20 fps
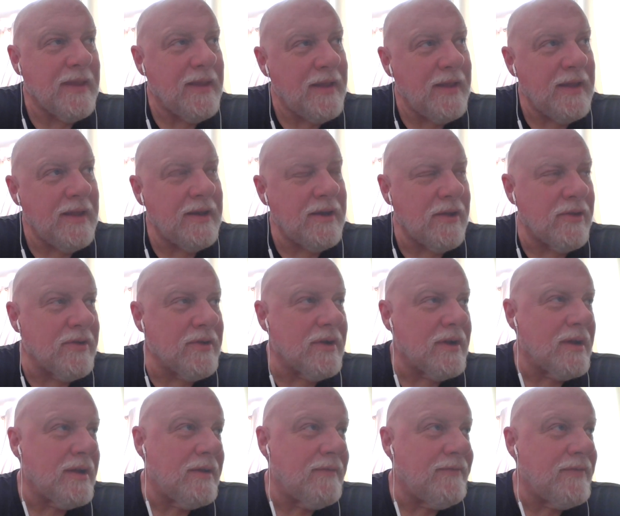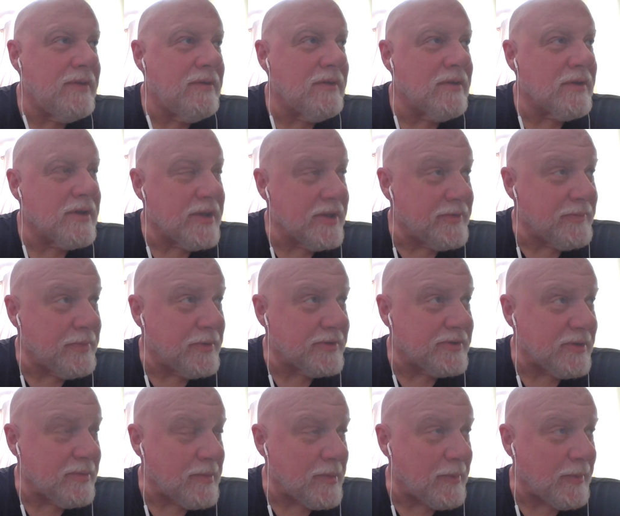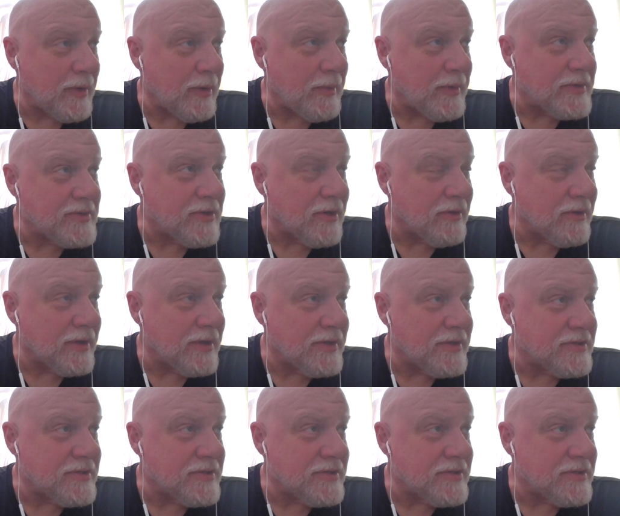and other a few other kids' books, I remember I read Charlie and